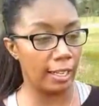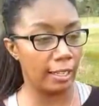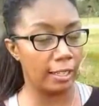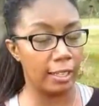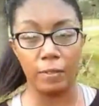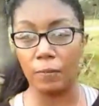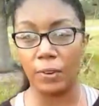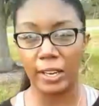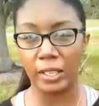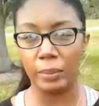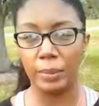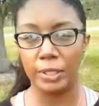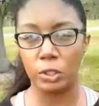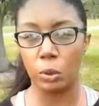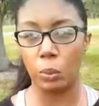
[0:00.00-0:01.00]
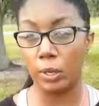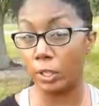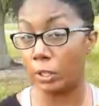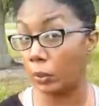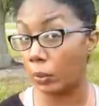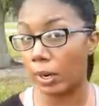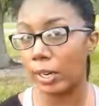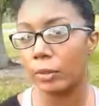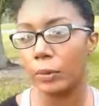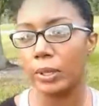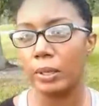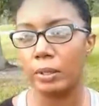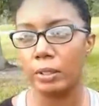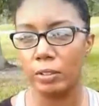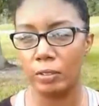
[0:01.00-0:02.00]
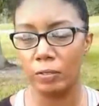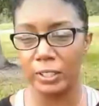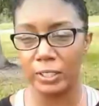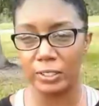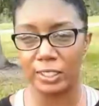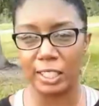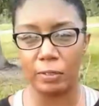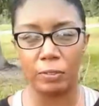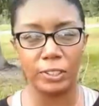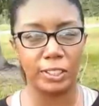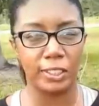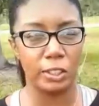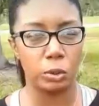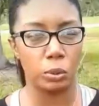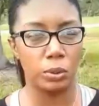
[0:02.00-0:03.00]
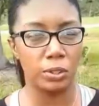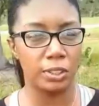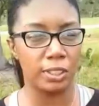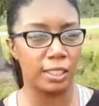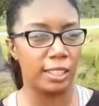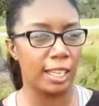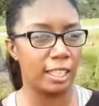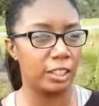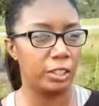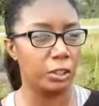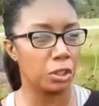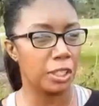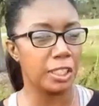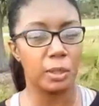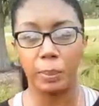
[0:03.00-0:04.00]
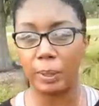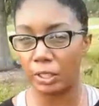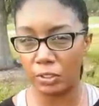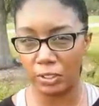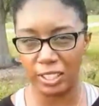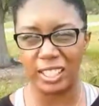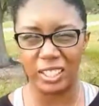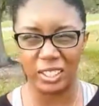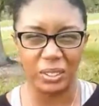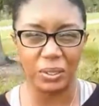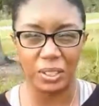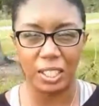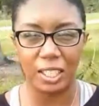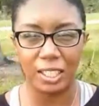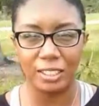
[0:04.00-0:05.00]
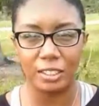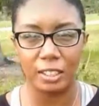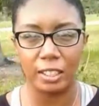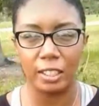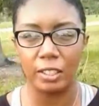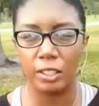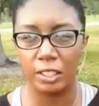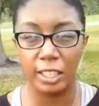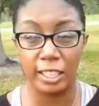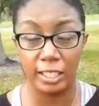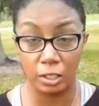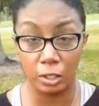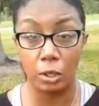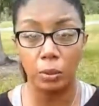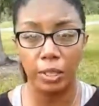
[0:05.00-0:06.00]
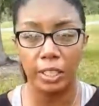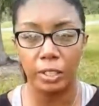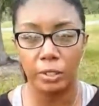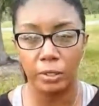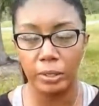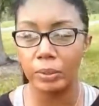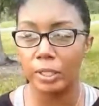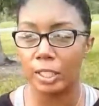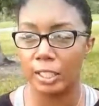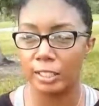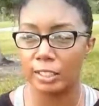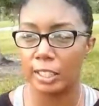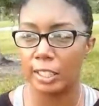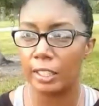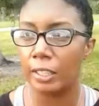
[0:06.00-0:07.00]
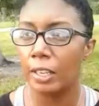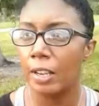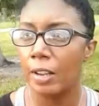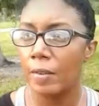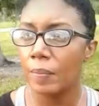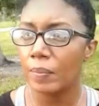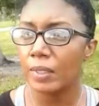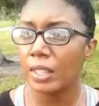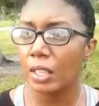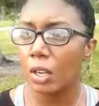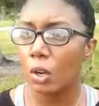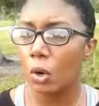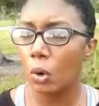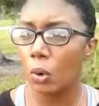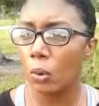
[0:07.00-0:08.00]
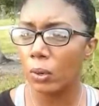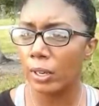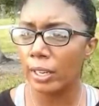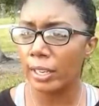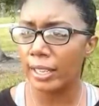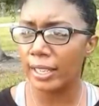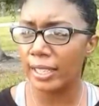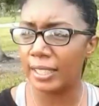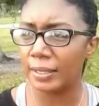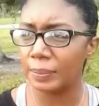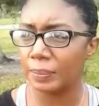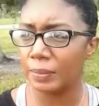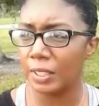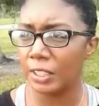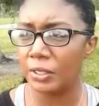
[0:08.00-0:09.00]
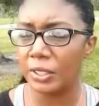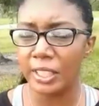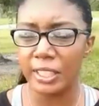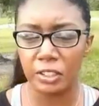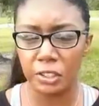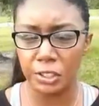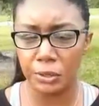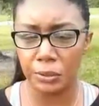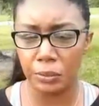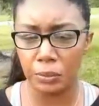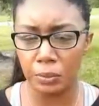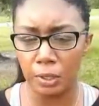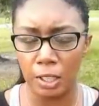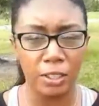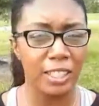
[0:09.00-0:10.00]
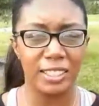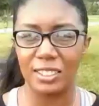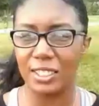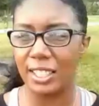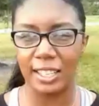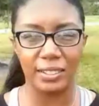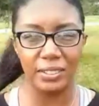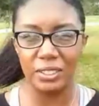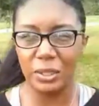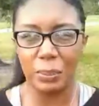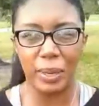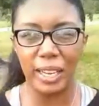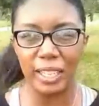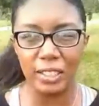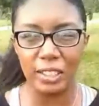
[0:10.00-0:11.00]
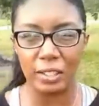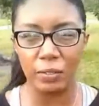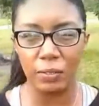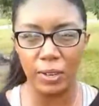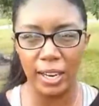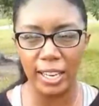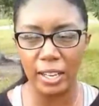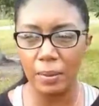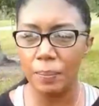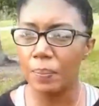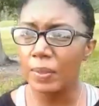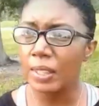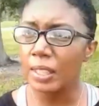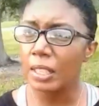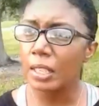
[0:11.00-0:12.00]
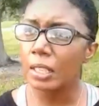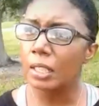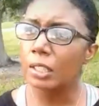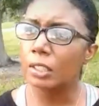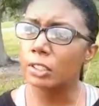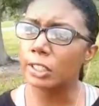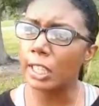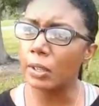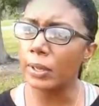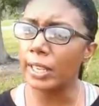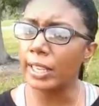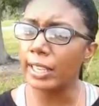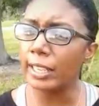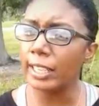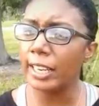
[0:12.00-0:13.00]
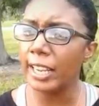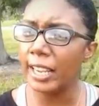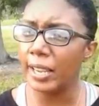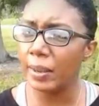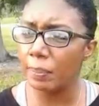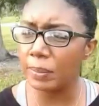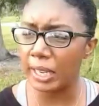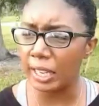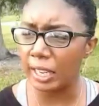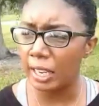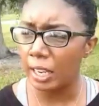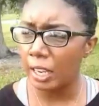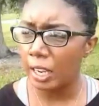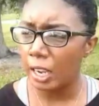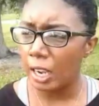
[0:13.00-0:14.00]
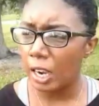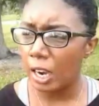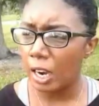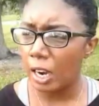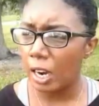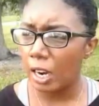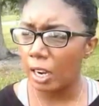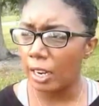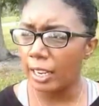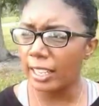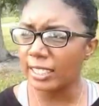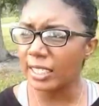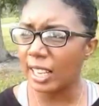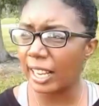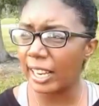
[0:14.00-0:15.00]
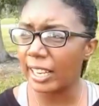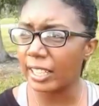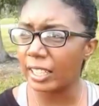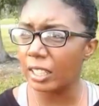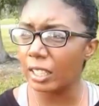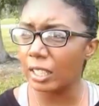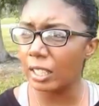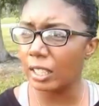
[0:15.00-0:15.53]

an environment to where you are going to receive residuals, and that usually is by creating your own content and owning your own content, or you need to all get together and demand it, right? So it hit me. It's like,